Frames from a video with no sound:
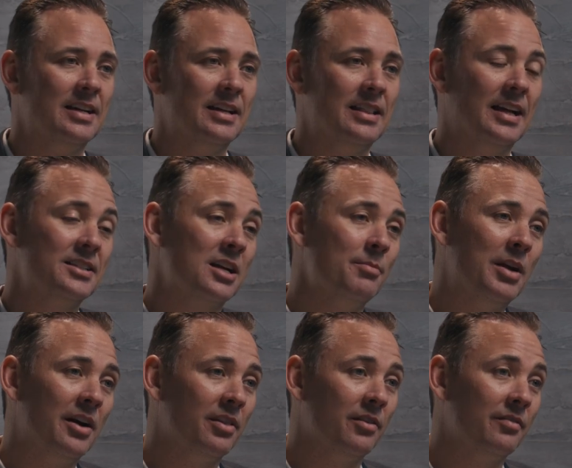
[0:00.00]
that's coming
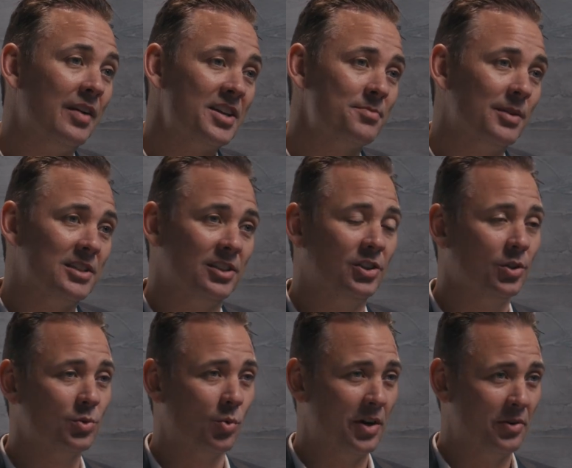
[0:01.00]
out in the investments. And she was
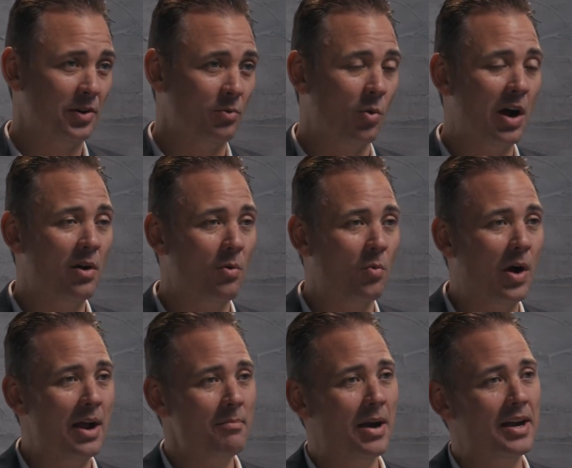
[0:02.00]
wondering, why
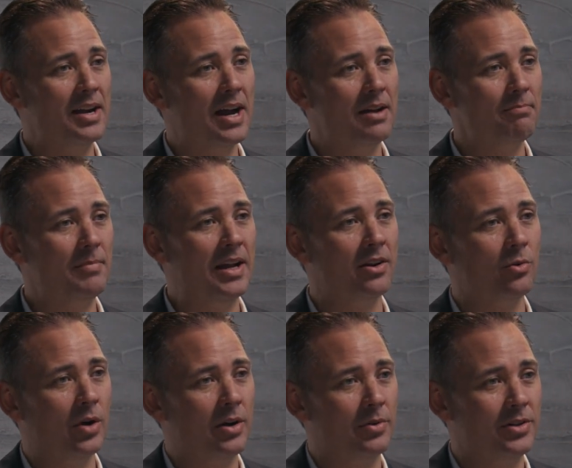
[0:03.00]
am I not making
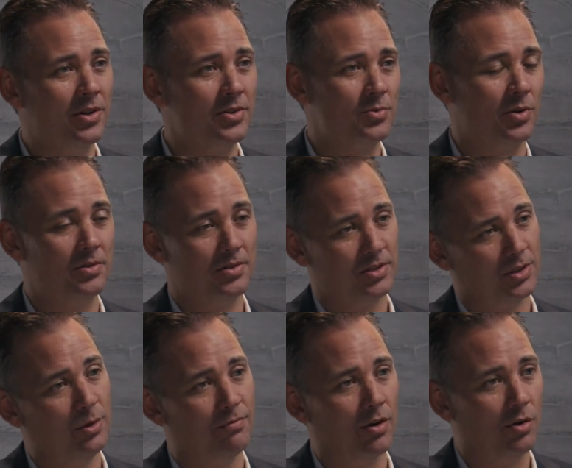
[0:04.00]
greater returns? Well, it's
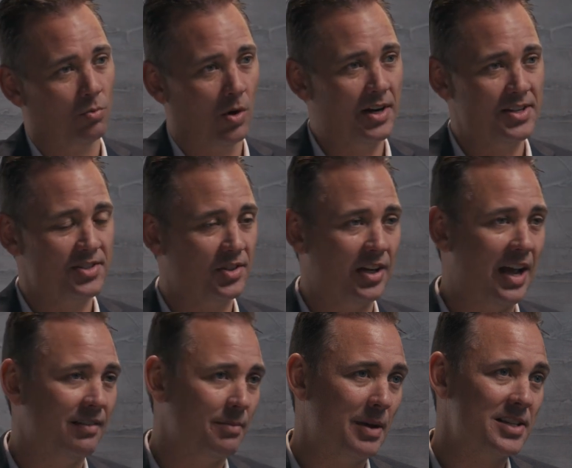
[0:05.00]
twofold. One is she didn't have
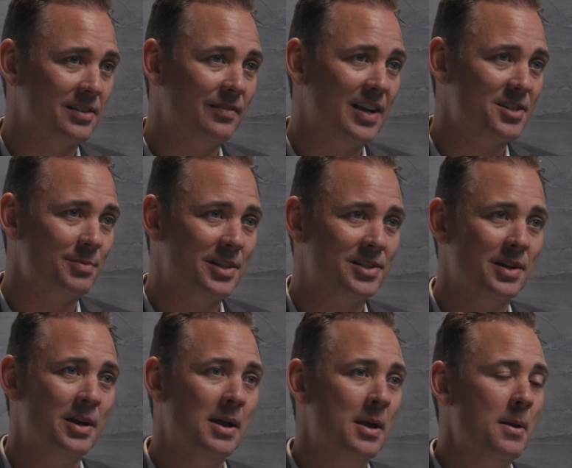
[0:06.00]
the best investments,
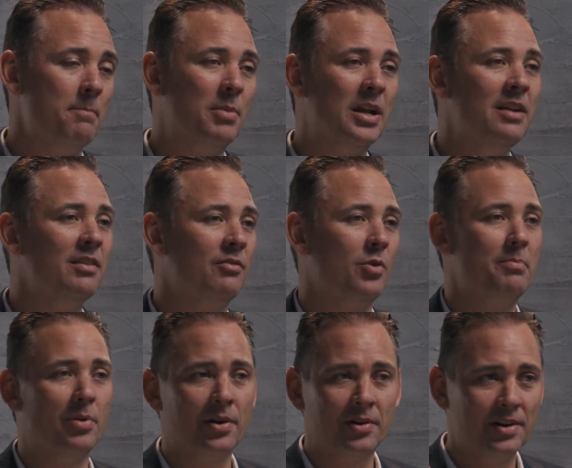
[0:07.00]
but even if we
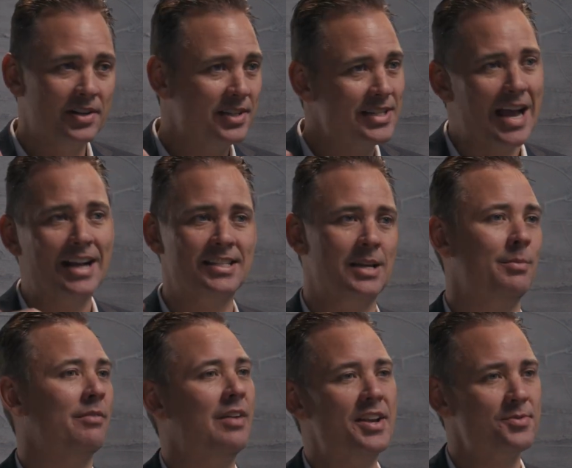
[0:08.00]
put her in the exact same
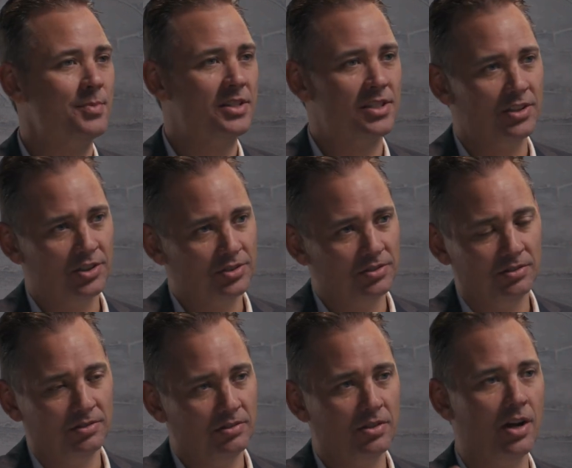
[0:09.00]
investments and just
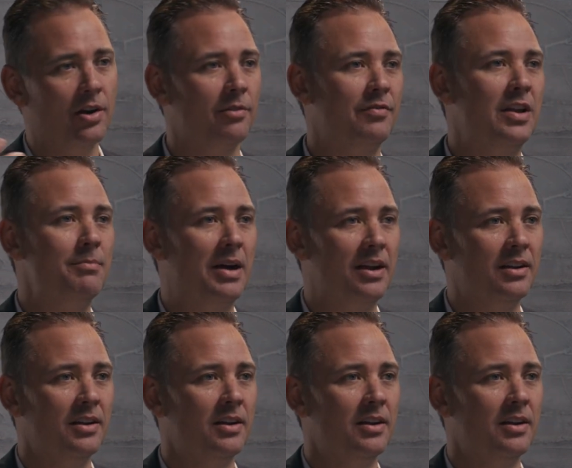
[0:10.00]
cut her fee by